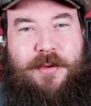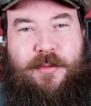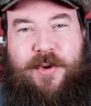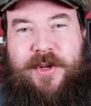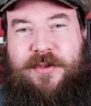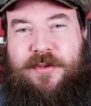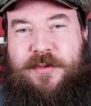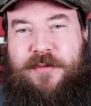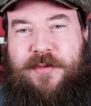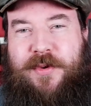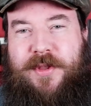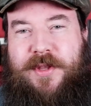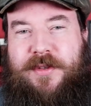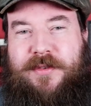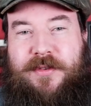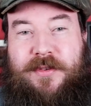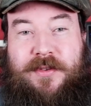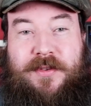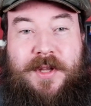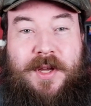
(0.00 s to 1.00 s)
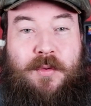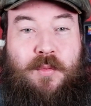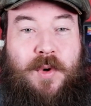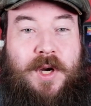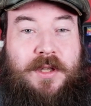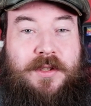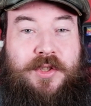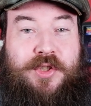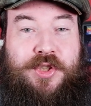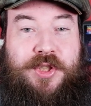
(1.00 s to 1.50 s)
The reason for this is that
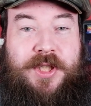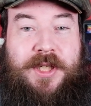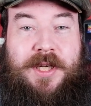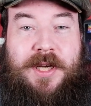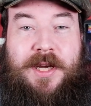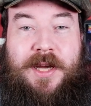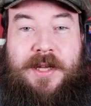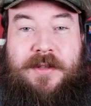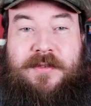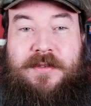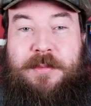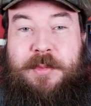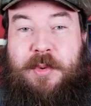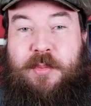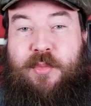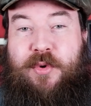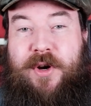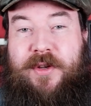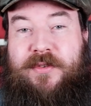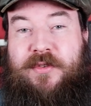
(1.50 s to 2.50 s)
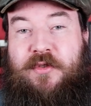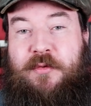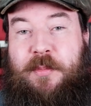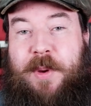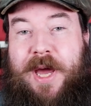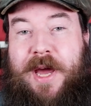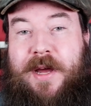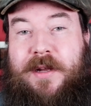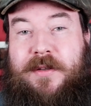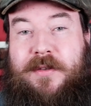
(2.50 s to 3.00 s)
while Nishika had some impressive
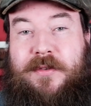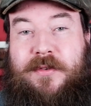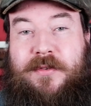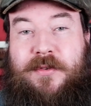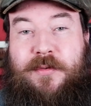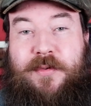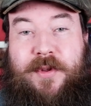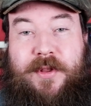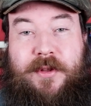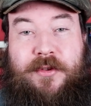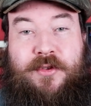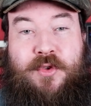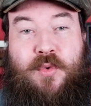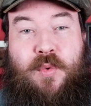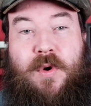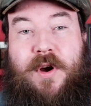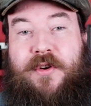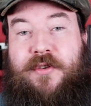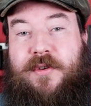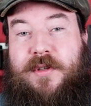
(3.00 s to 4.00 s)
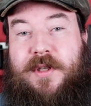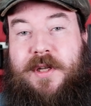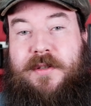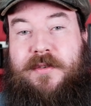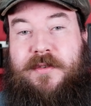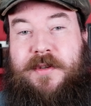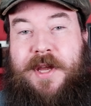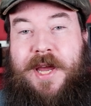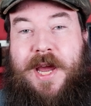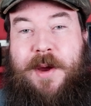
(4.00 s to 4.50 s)
patents for this
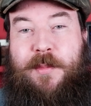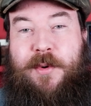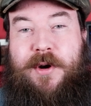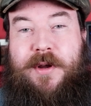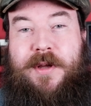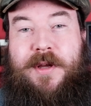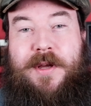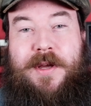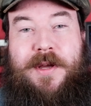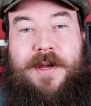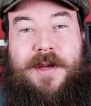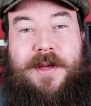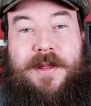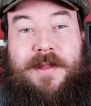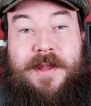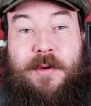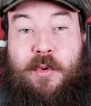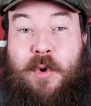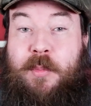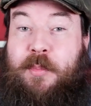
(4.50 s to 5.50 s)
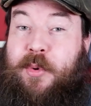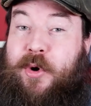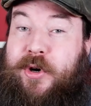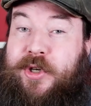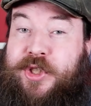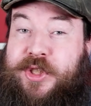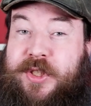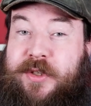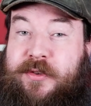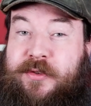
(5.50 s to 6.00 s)
quadra-lens camera, they were
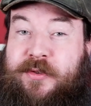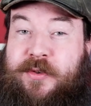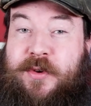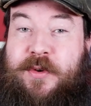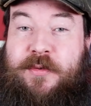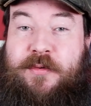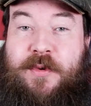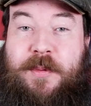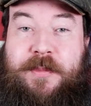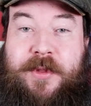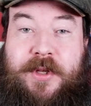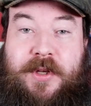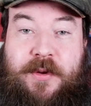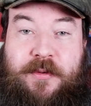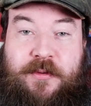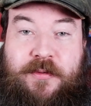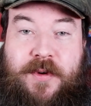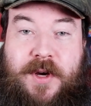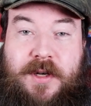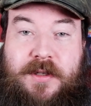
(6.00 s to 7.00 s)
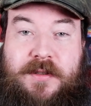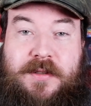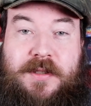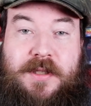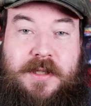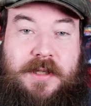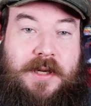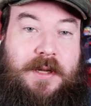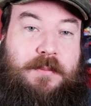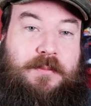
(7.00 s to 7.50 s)
purchased from the
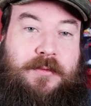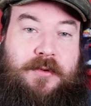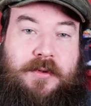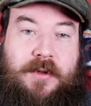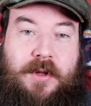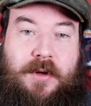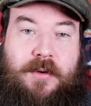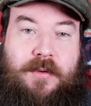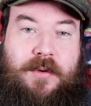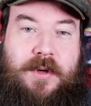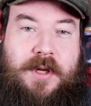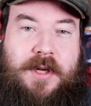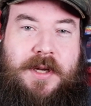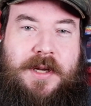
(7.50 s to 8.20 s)
defunct Nimslo.